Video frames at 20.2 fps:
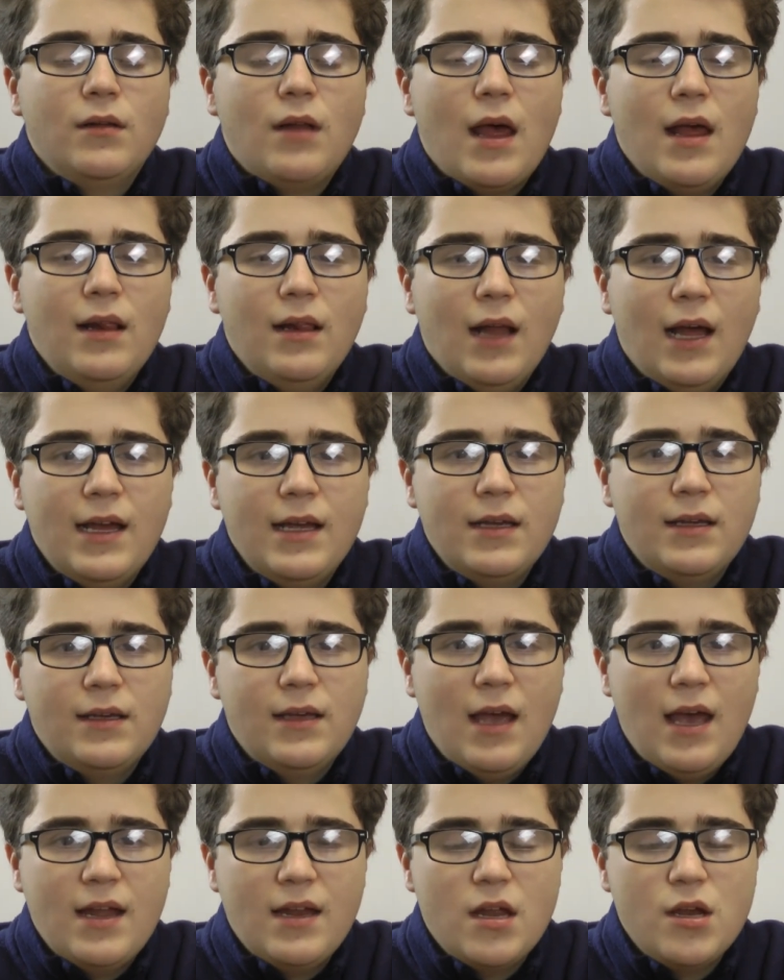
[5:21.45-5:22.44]

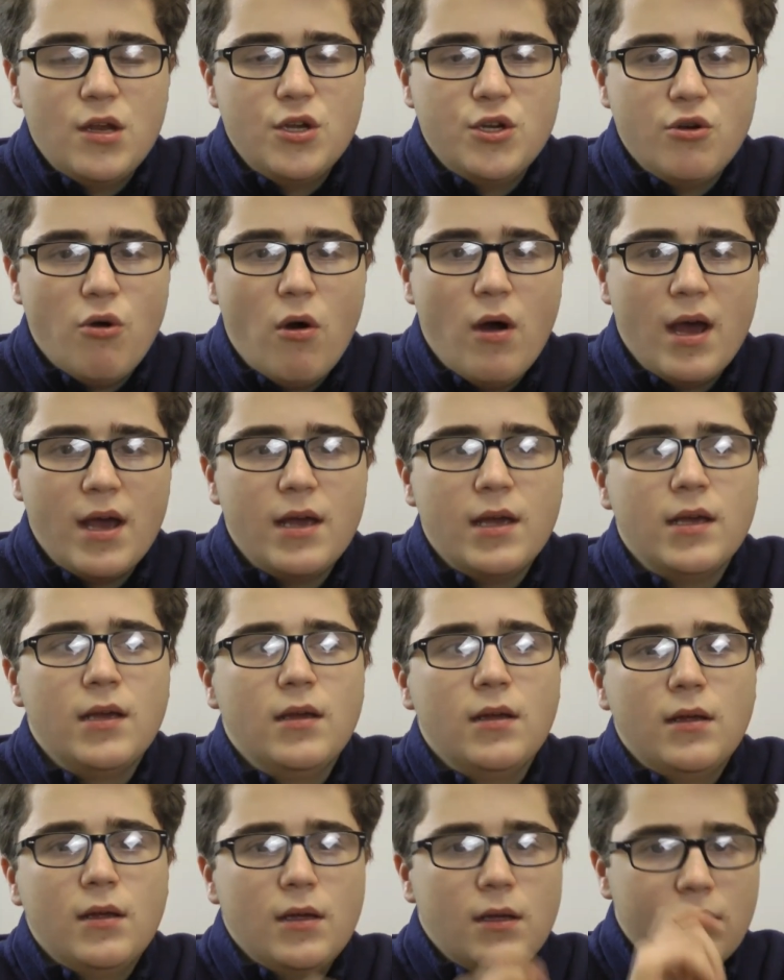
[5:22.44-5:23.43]
like and enjoy
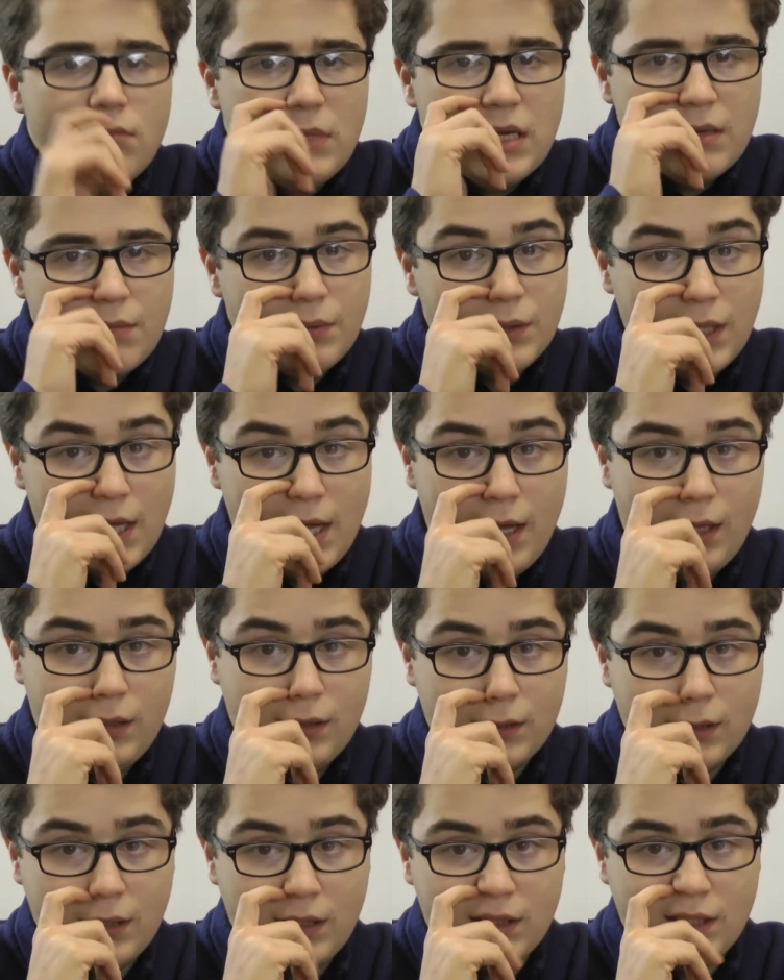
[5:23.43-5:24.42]
me
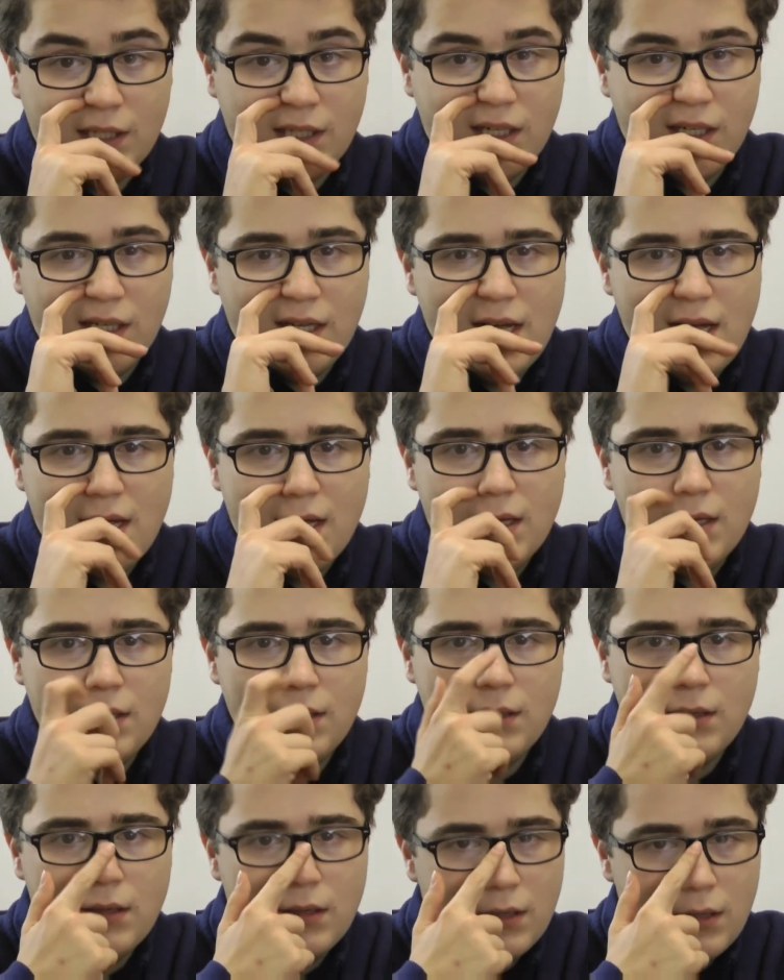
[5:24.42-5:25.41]
playing the clarinet,
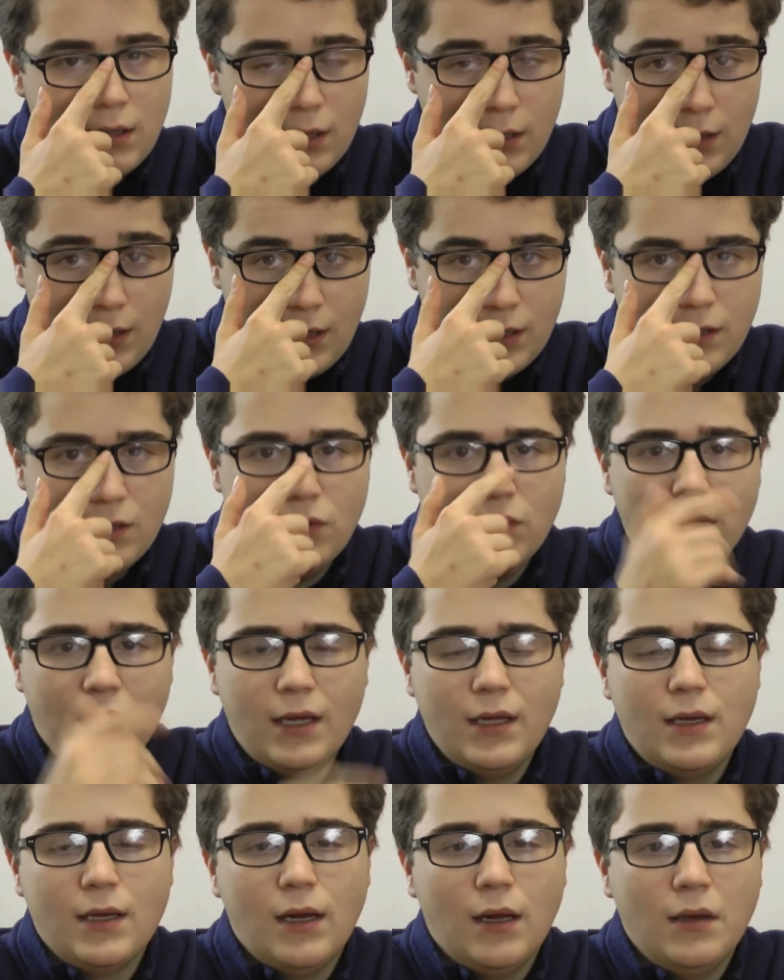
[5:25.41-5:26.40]
and I do
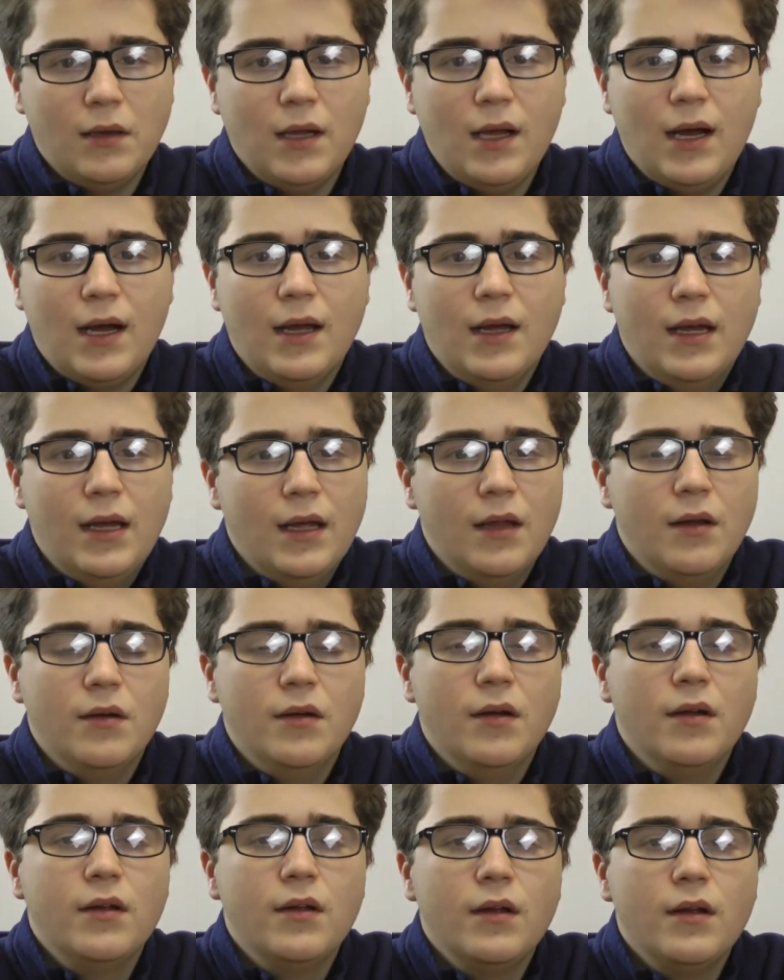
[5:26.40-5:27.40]
like it a lot,
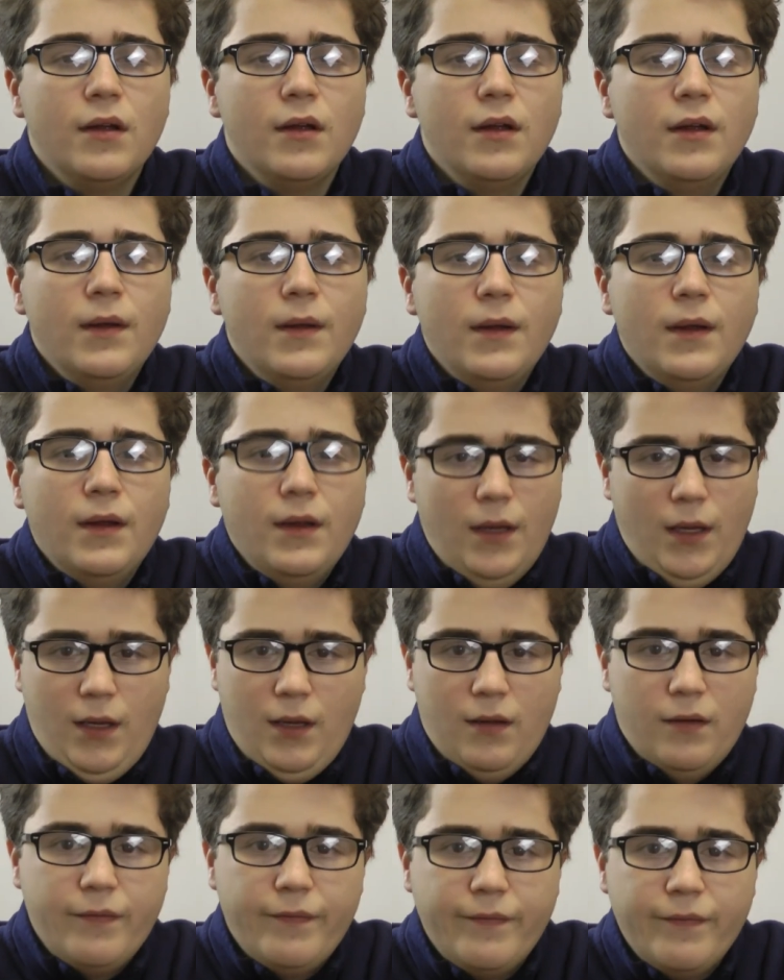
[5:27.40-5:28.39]
and
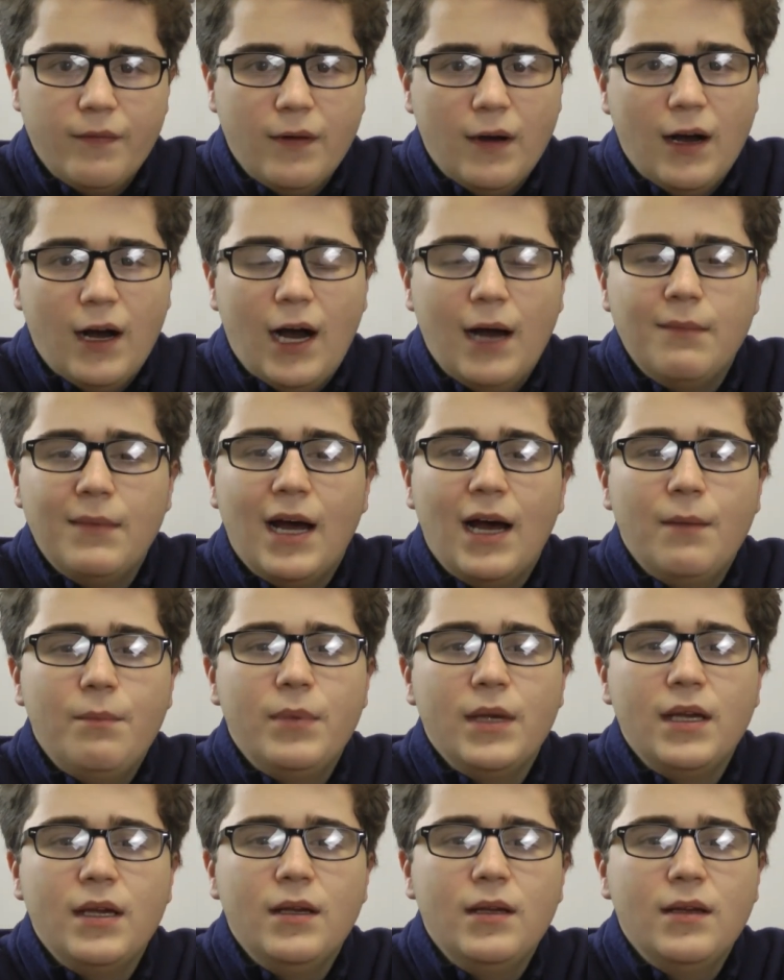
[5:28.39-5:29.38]
if I'm
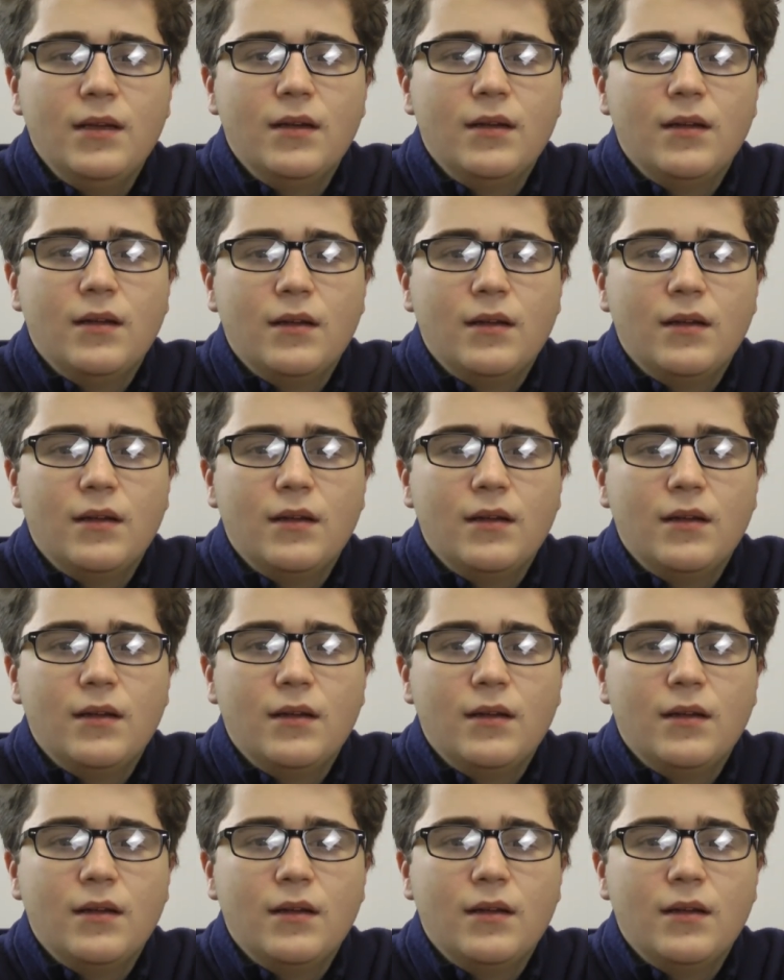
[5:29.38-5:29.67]
happy,